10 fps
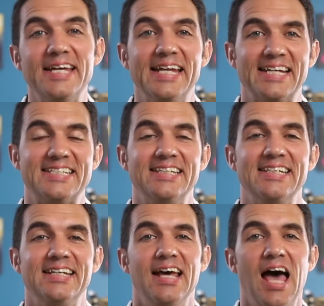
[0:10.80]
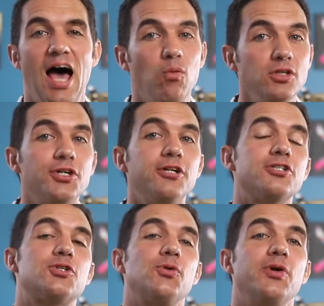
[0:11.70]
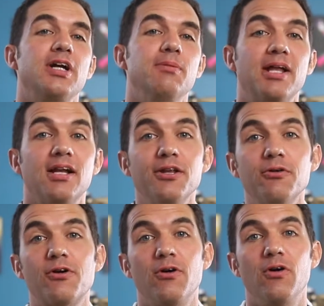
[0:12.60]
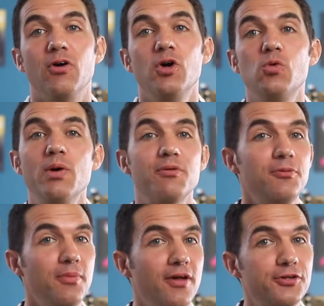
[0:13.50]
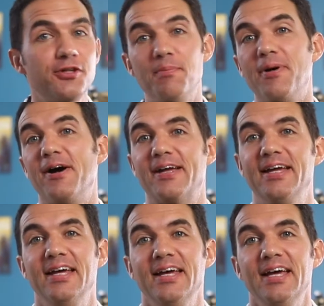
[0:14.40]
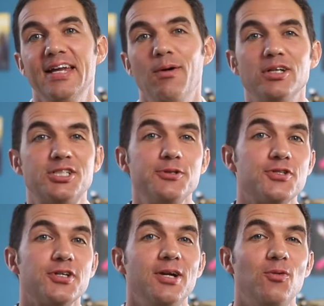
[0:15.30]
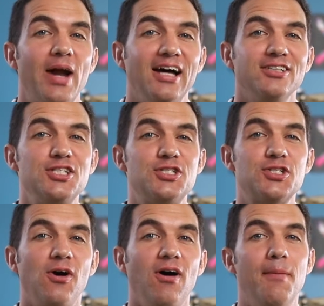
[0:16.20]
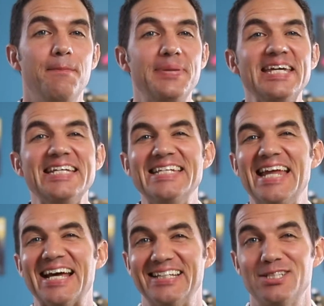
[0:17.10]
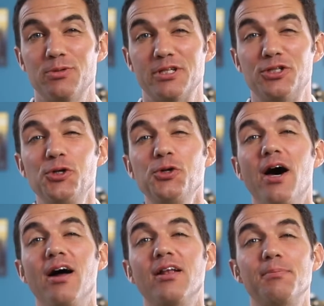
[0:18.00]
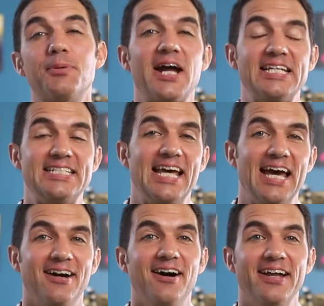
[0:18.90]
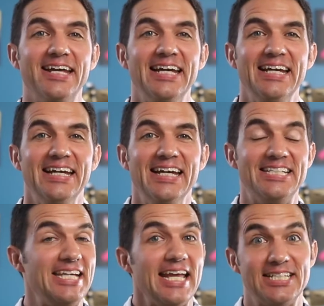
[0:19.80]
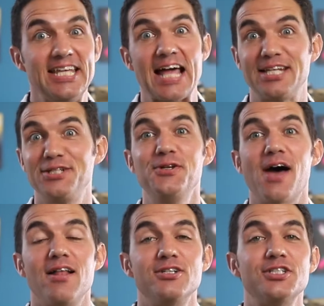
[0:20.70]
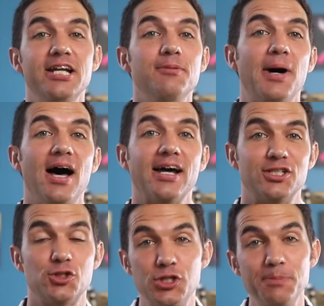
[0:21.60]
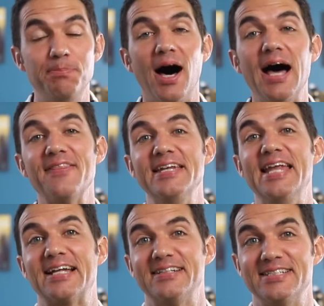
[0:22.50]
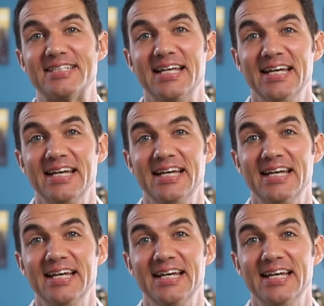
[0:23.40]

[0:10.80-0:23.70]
Connection. I once heard a story about a little girl who went with her mother to the market. Now, while she was looking around, she saw a bead necklace with a $2 price tag on it. And she had exactly $2 in her pocket, so she bought the necklace.